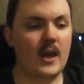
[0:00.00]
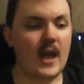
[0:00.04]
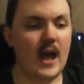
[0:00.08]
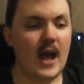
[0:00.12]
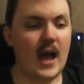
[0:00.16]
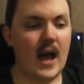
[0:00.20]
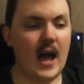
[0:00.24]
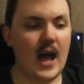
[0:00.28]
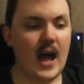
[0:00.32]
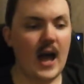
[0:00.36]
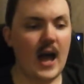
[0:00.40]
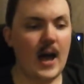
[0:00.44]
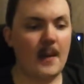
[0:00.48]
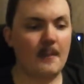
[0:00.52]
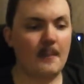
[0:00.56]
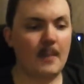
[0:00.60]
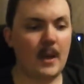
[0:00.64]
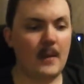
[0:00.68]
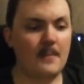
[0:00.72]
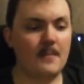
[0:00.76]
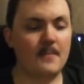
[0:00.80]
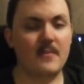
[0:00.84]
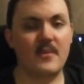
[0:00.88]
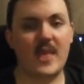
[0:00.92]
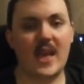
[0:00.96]

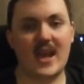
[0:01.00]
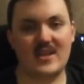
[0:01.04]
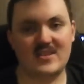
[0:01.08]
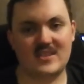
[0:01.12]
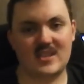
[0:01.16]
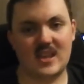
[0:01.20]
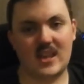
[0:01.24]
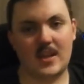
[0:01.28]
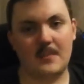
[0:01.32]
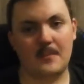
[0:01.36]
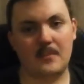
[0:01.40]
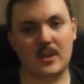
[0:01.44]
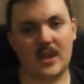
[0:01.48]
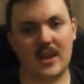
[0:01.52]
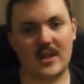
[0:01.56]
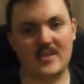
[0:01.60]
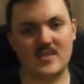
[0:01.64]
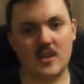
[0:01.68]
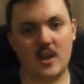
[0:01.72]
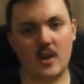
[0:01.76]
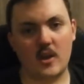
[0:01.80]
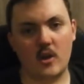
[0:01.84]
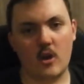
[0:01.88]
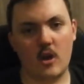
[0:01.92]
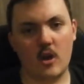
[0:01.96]
But that second place
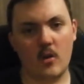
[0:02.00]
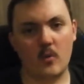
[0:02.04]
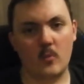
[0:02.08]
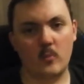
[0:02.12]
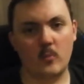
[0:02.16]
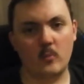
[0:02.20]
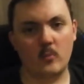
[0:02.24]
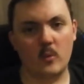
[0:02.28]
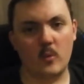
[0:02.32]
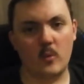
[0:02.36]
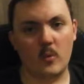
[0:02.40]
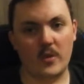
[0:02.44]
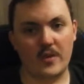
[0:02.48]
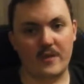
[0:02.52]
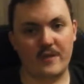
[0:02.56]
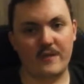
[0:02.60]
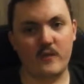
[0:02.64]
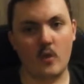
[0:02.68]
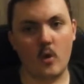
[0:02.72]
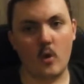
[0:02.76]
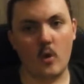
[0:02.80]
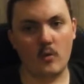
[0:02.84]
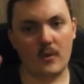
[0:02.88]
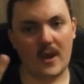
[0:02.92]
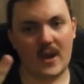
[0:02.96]
I got with
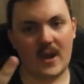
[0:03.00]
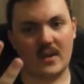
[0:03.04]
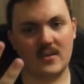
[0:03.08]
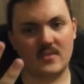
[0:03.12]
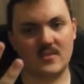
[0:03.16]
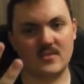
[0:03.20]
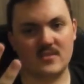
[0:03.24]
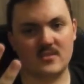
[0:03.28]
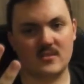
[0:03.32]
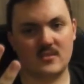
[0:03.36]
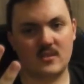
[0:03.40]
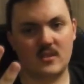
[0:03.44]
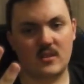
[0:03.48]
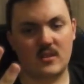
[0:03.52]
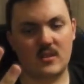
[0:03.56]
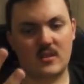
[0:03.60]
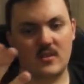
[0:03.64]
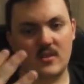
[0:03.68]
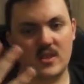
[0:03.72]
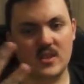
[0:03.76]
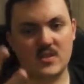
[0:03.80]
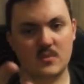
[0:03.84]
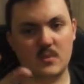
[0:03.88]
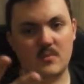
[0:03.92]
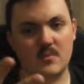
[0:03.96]
4 rounds.
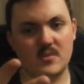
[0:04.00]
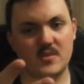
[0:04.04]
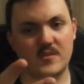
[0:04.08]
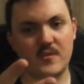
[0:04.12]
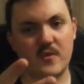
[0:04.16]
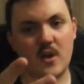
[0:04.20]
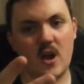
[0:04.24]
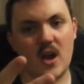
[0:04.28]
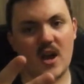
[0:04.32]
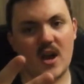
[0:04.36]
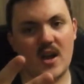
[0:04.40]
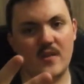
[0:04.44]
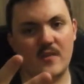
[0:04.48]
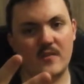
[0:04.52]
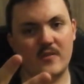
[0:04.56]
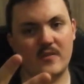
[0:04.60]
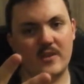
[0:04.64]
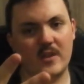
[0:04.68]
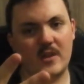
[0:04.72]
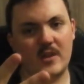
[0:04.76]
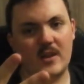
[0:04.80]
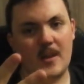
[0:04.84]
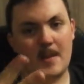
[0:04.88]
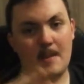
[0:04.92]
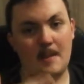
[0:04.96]
This one was 5.
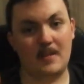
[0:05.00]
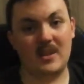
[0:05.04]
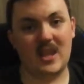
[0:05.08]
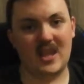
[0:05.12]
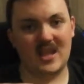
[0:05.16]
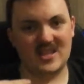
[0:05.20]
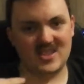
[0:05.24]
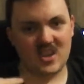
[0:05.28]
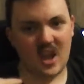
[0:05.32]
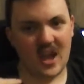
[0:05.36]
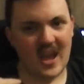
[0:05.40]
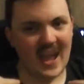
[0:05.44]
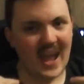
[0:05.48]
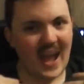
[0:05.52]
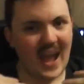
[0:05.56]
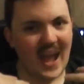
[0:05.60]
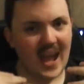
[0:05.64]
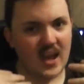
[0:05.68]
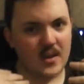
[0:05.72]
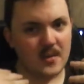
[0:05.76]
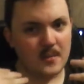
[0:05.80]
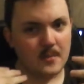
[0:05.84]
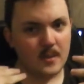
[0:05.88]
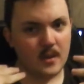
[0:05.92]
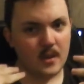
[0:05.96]
Plus I
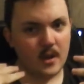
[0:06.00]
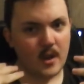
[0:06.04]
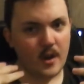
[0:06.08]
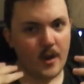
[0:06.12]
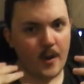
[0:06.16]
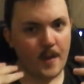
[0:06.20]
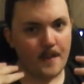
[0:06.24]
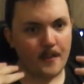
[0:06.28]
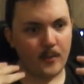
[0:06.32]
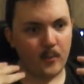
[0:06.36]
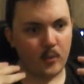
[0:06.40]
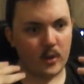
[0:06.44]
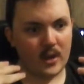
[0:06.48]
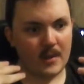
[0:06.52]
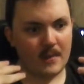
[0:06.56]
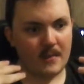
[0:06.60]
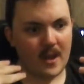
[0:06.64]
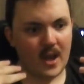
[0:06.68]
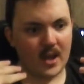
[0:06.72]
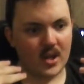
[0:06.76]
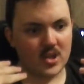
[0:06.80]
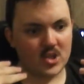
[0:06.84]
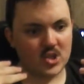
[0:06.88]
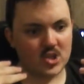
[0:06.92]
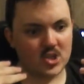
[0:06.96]
had pretty
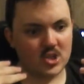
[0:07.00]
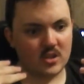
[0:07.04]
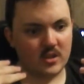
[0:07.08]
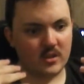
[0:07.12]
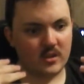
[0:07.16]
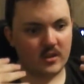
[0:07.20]
much